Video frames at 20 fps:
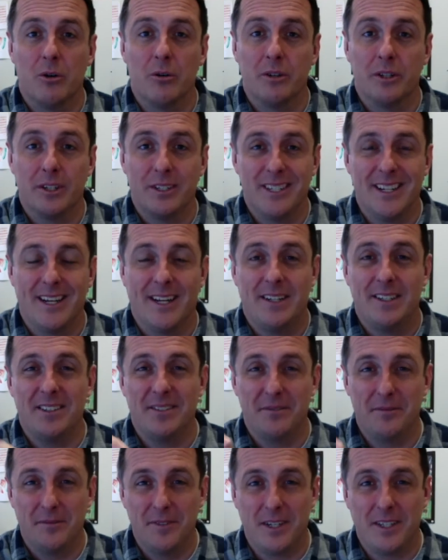detect and
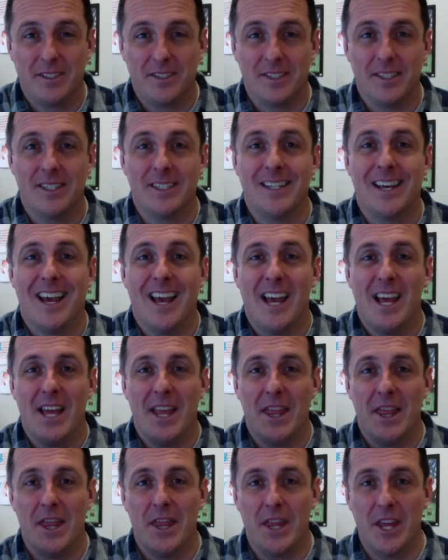fix it,
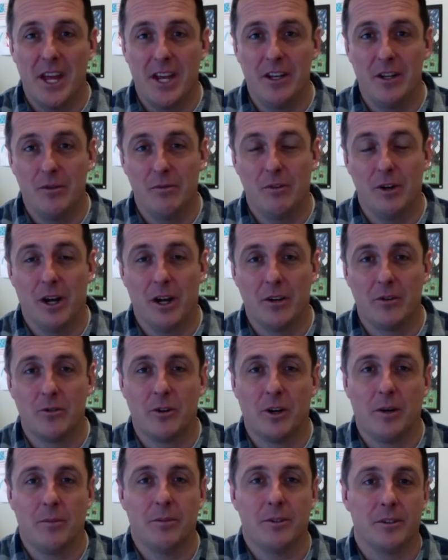then you've got
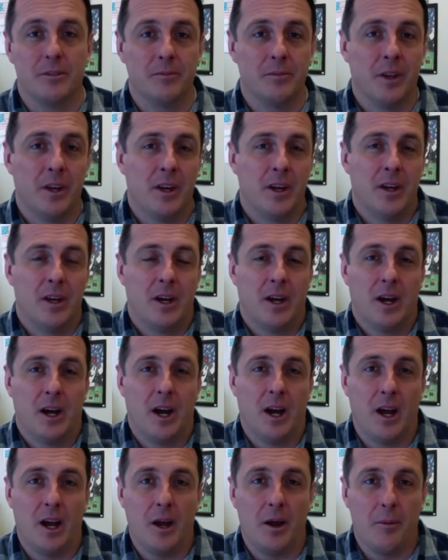trouble.
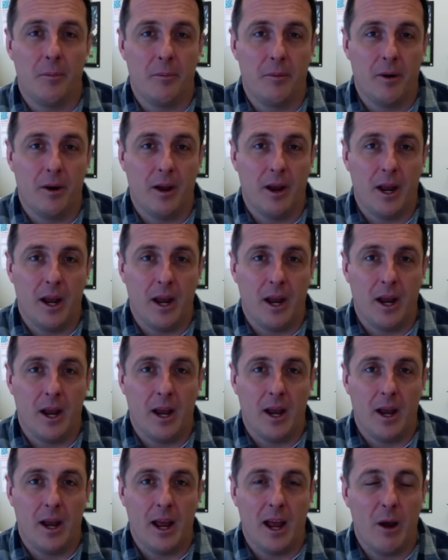
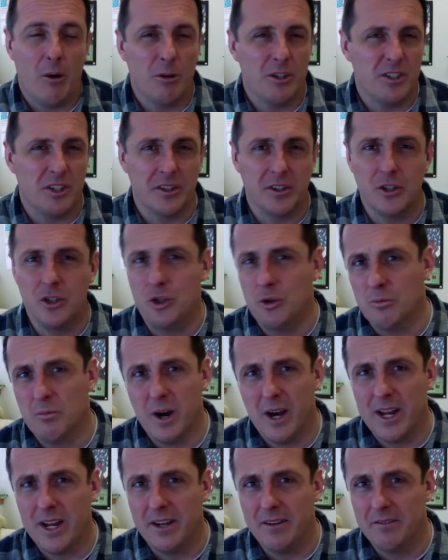How is it that you
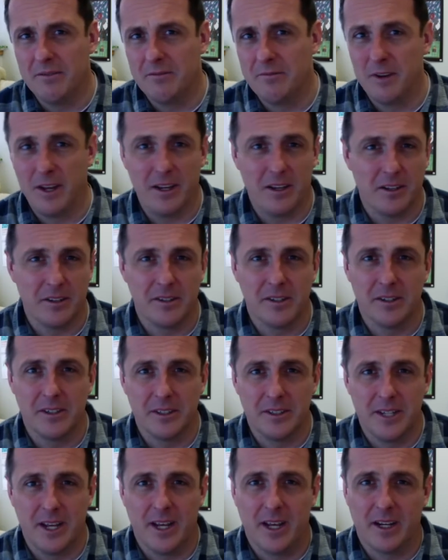might fail to
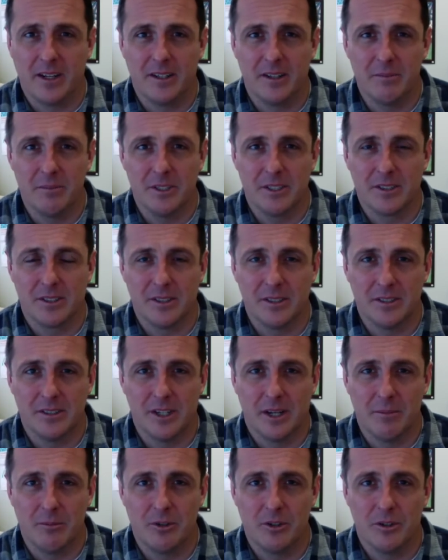detect a
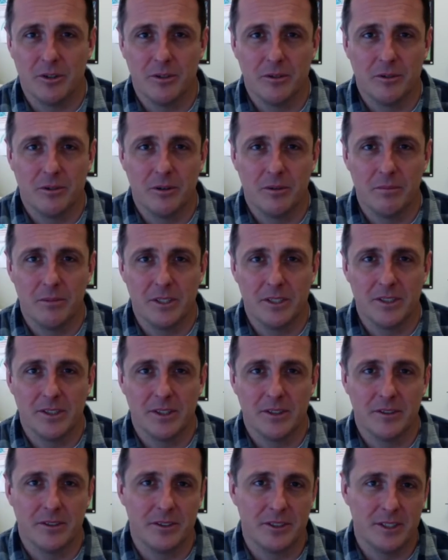misconception or a
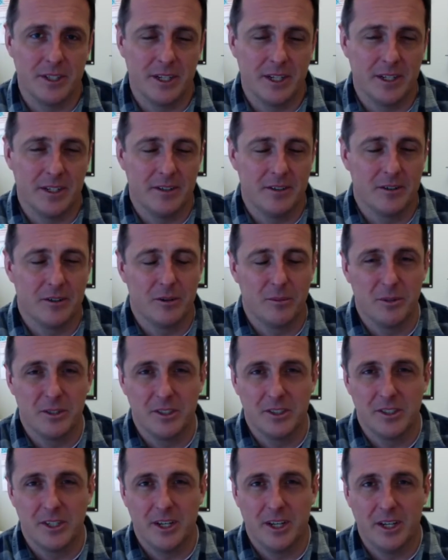misunderstanding or a
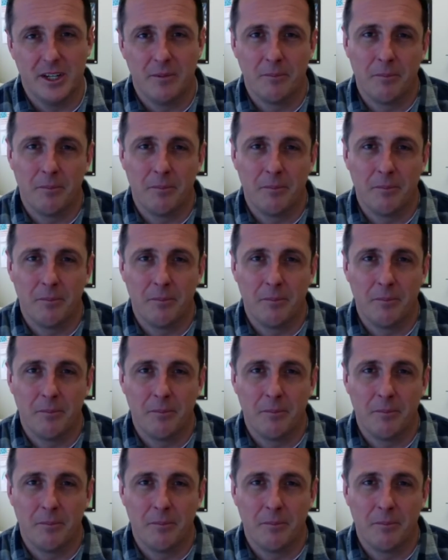mistake?